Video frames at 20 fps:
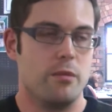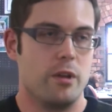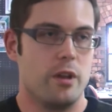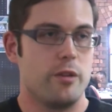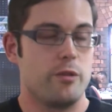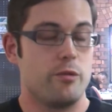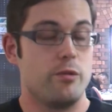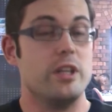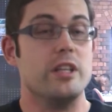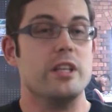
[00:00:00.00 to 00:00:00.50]

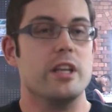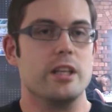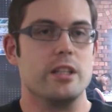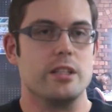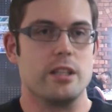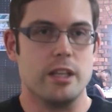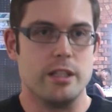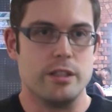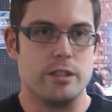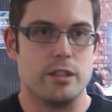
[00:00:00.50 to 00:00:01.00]
3 days
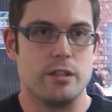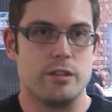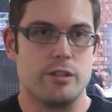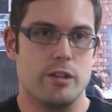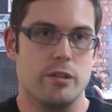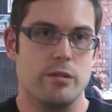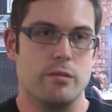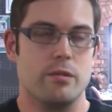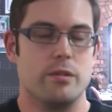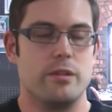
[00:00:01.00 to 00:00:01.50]
later, so
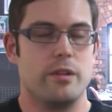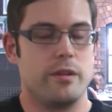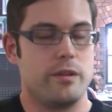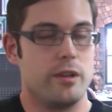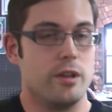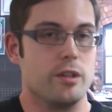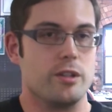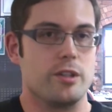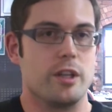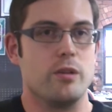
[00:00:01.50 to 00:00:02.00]
the
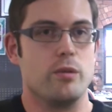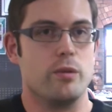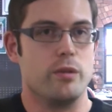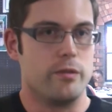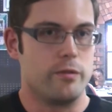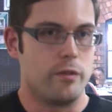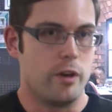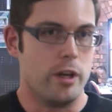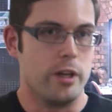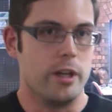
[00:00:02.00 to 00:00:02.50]
Thursday or the
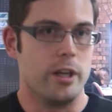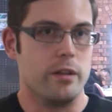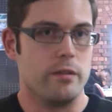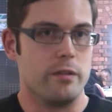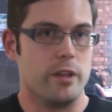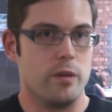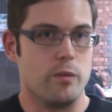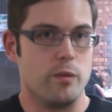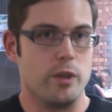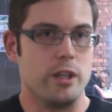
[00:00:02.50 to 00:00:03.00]
Friday of
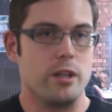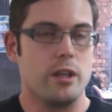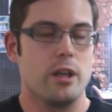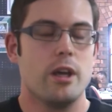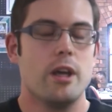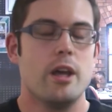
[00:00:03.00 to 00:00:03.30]
that week.